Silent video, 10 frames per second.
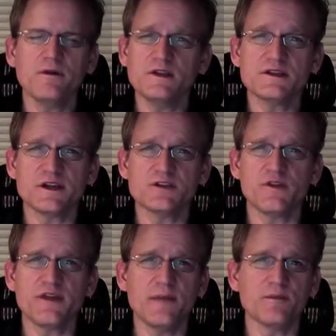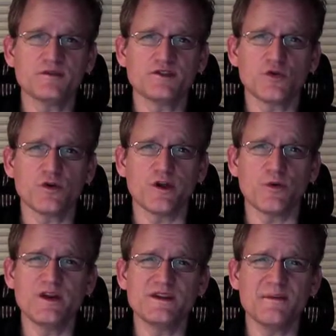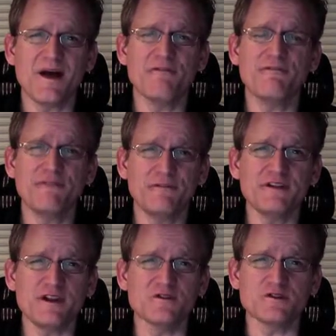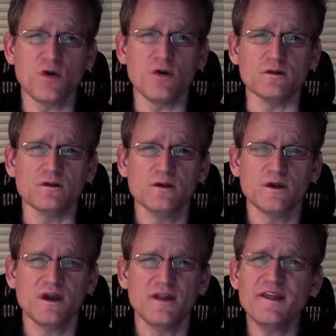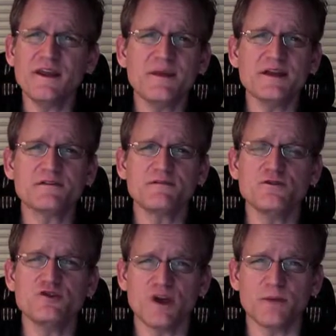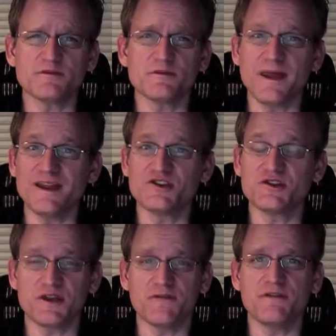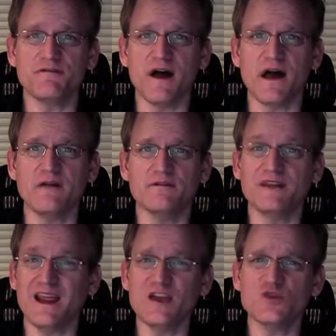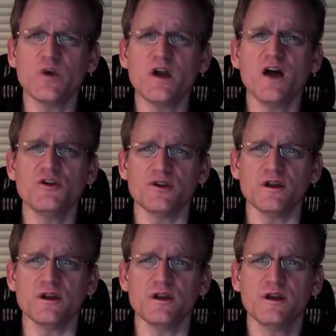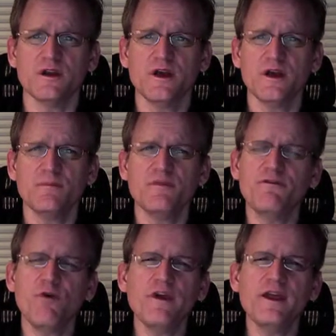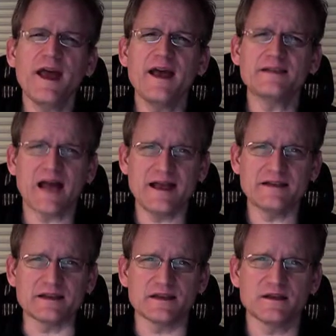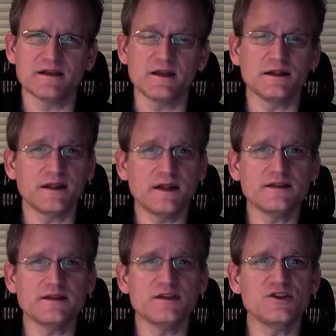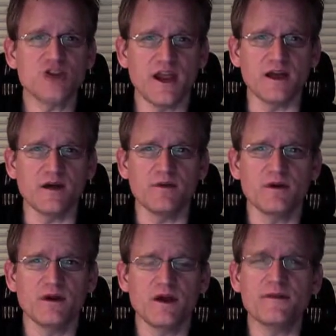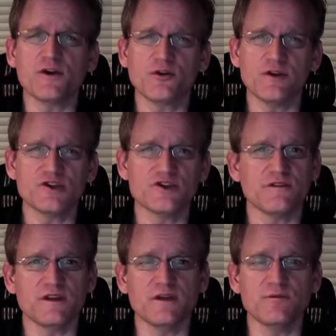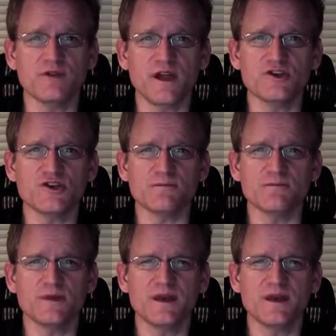only starts with Abram's story when he's about 50 years old. Then it makes a few jumps from age 75 to age 100, before he has Isaac that leads into Jacob and the creation of the Hebrew nation.